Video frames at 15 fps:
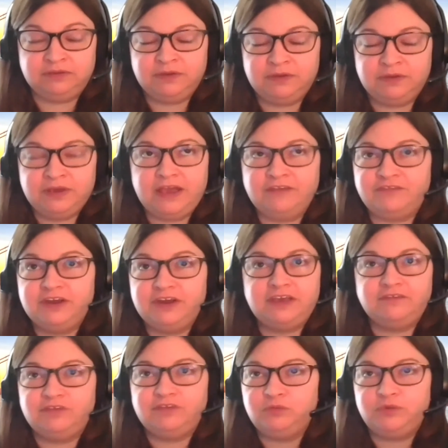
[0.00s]
if in a
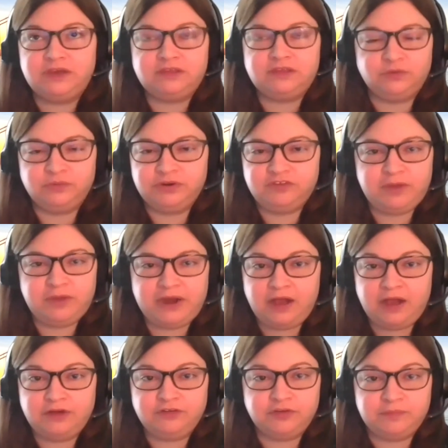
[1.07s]
given week there would have been
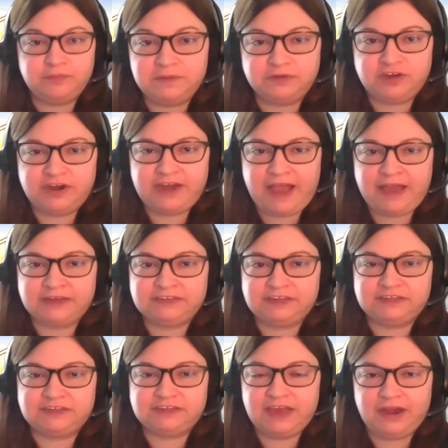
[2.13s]
100 people to access
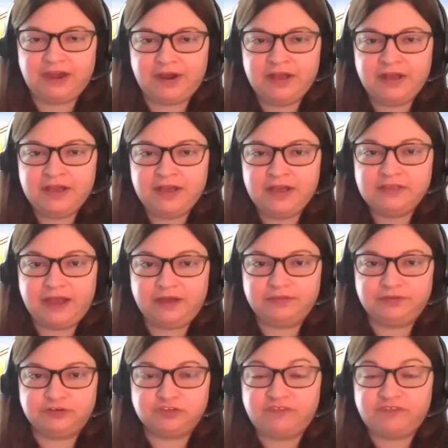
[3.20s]
care, now
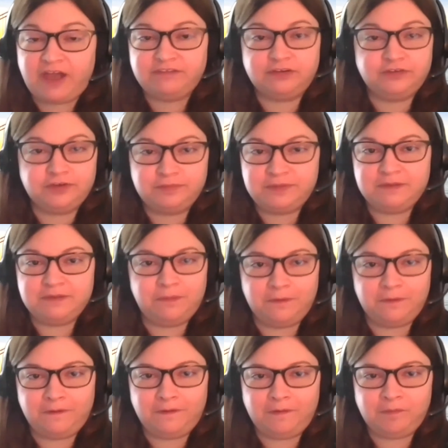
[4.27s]
there's 500
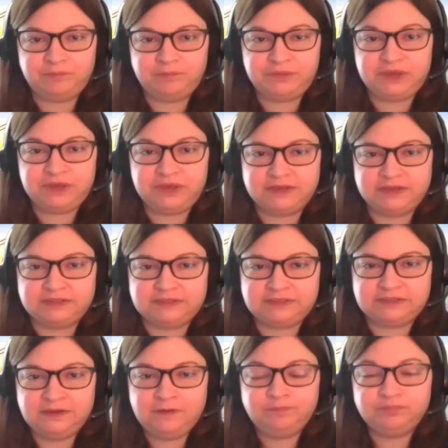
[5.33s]
people because
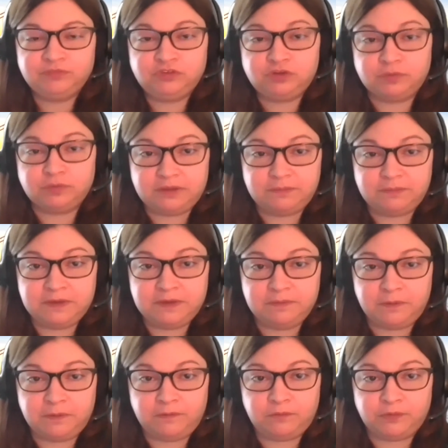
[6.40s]
so many
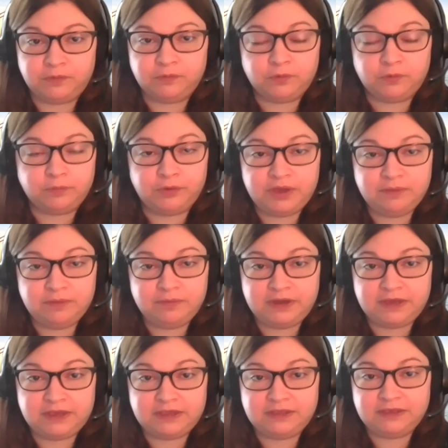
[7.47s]
people were
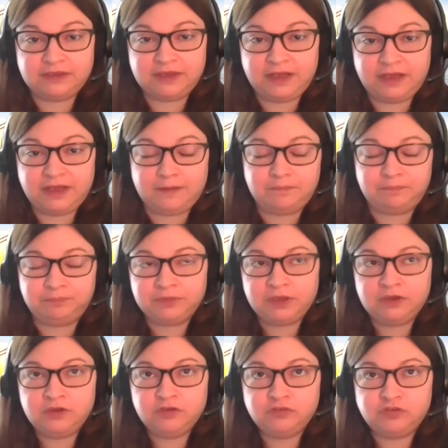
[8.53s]
prohibited.
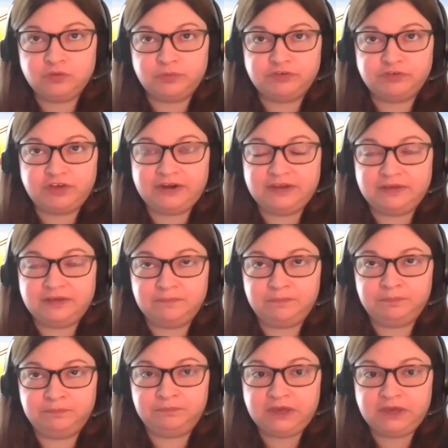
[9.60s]
So we're trying to
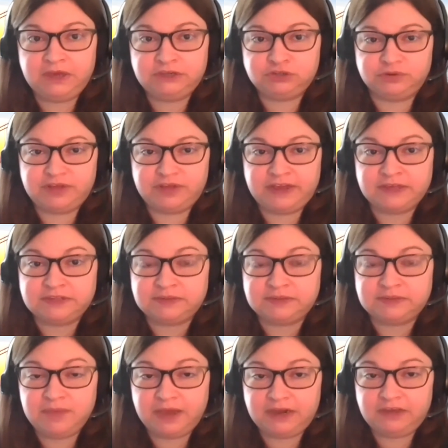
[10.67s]
make sure that as
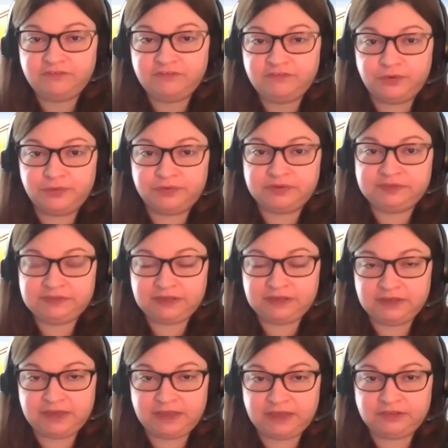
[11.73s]
many folks can
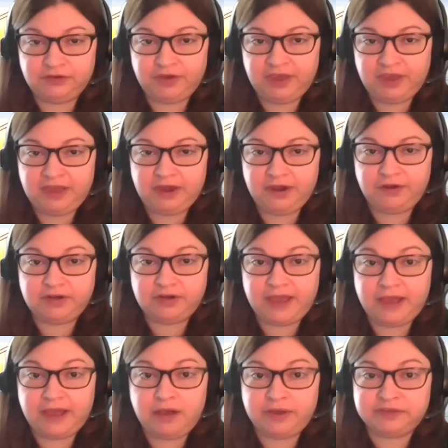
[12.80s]
get their care
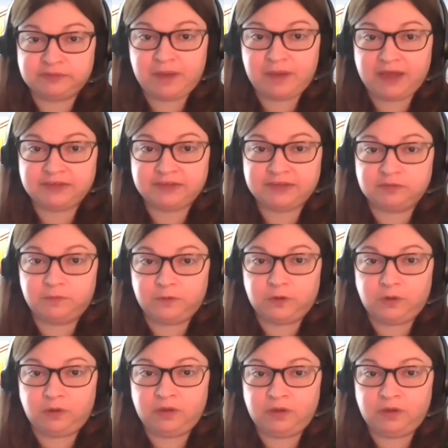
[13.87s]
now as possible,